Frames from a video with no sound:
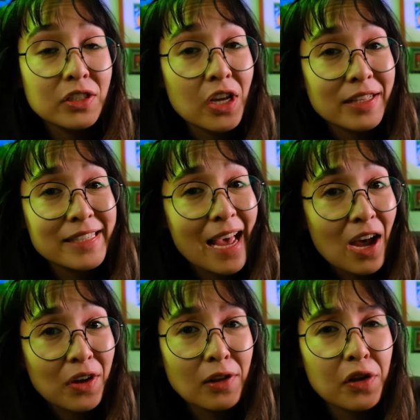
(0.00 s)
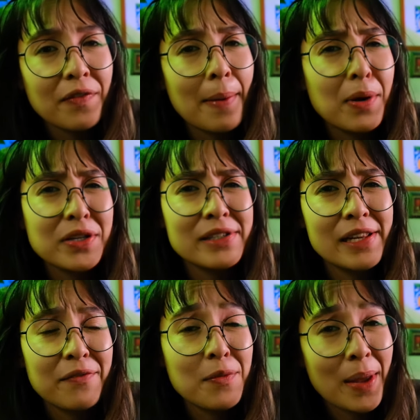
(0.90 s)
Turns out a lot of our
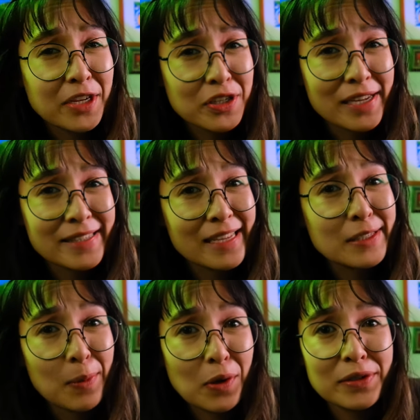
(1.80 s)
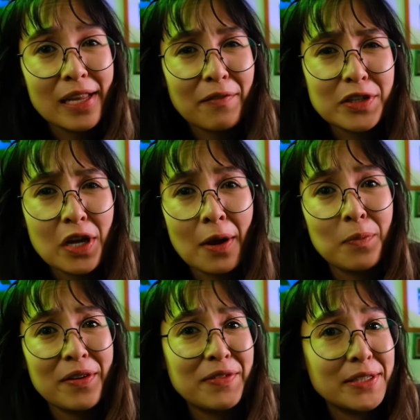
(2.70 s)
personal information is exposed every
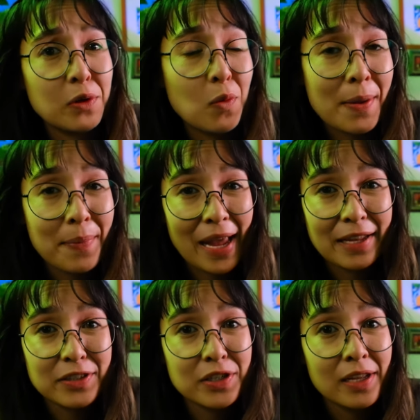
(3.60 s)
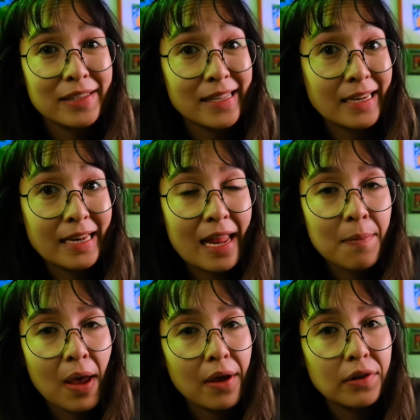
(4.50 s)
time we visit a web page send an
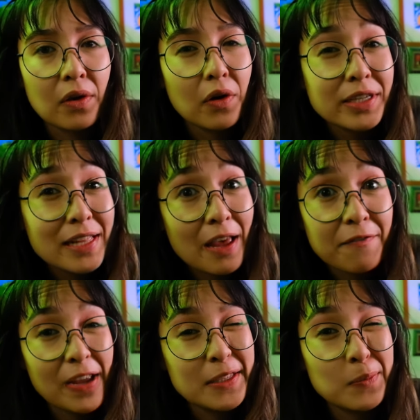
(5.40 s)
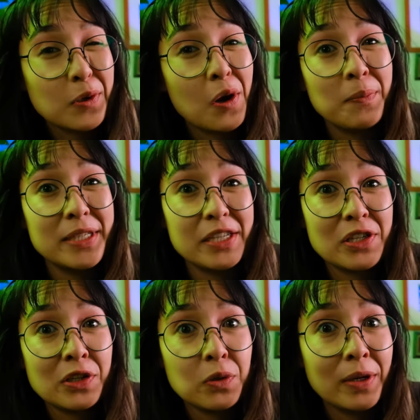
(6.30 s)
email or enter that Facebook
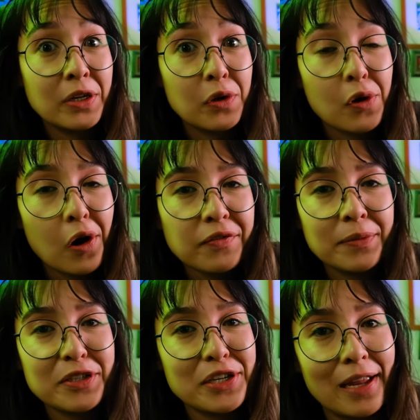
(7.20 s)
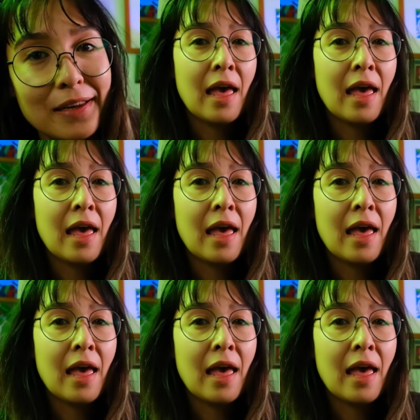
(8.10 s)
competition to win a new coffee machine.